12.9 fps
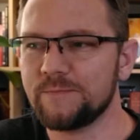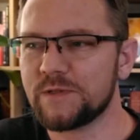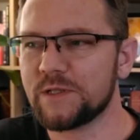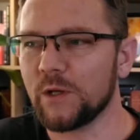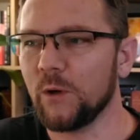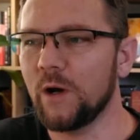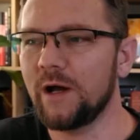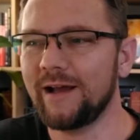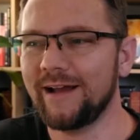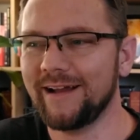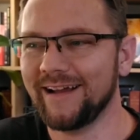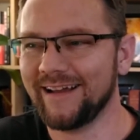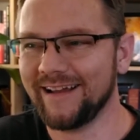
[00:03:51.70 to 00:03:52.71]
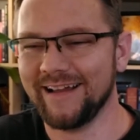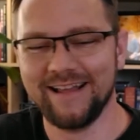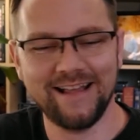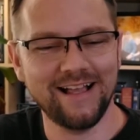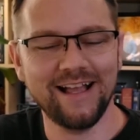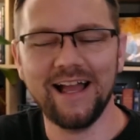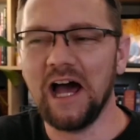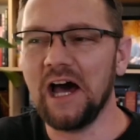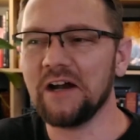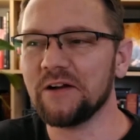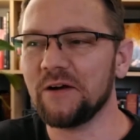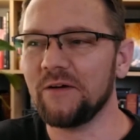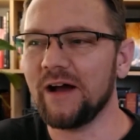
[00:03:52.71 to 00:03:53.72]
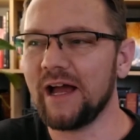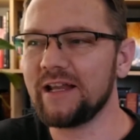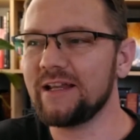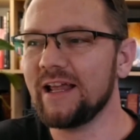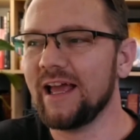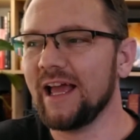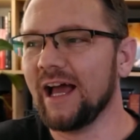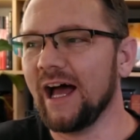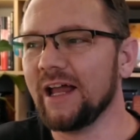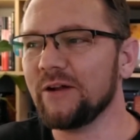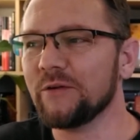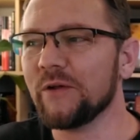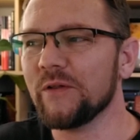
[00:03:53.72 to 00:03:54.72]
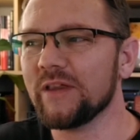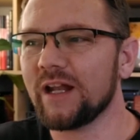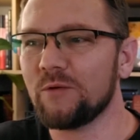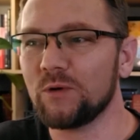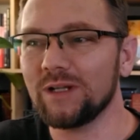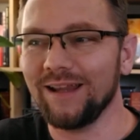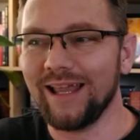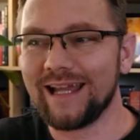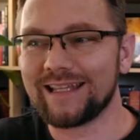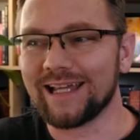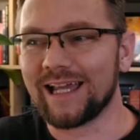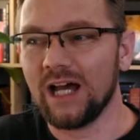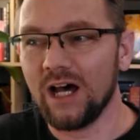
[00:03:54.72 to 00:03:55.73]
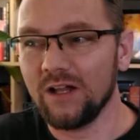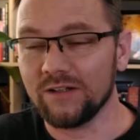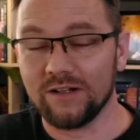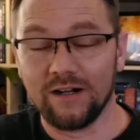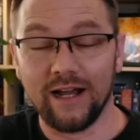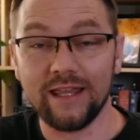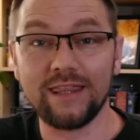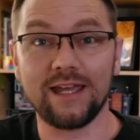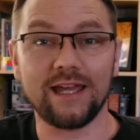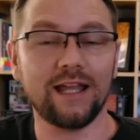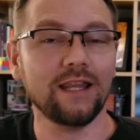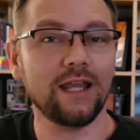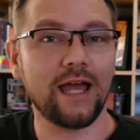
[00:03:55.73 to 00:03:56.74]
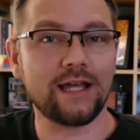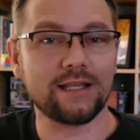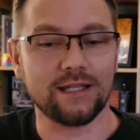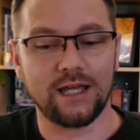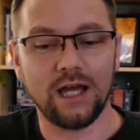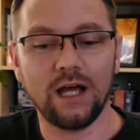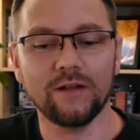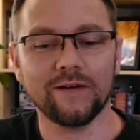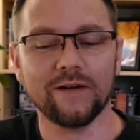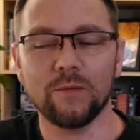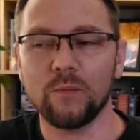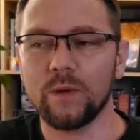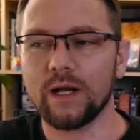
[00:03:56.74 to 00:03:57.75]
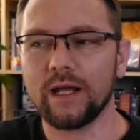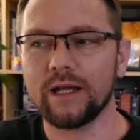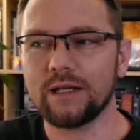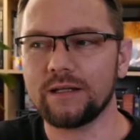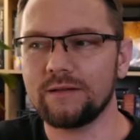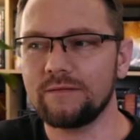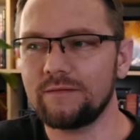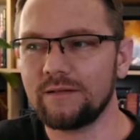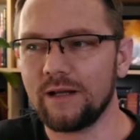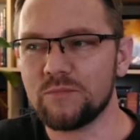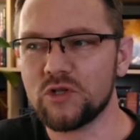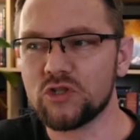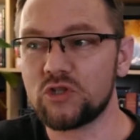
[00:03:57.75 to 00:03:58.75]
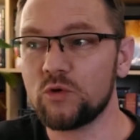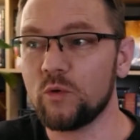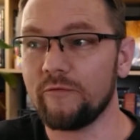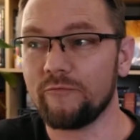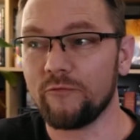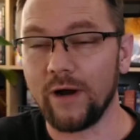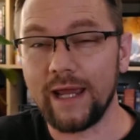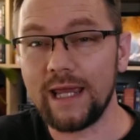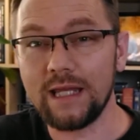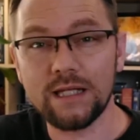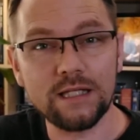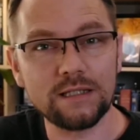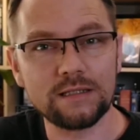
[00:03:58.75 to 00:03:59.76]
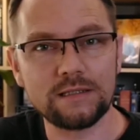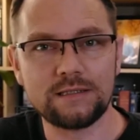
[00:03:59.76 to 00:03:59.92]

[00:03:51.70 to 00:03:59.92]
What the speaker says: So I don't know. I don't know that I wouldn't like the color. I think I like the color, but I'm just too afraid.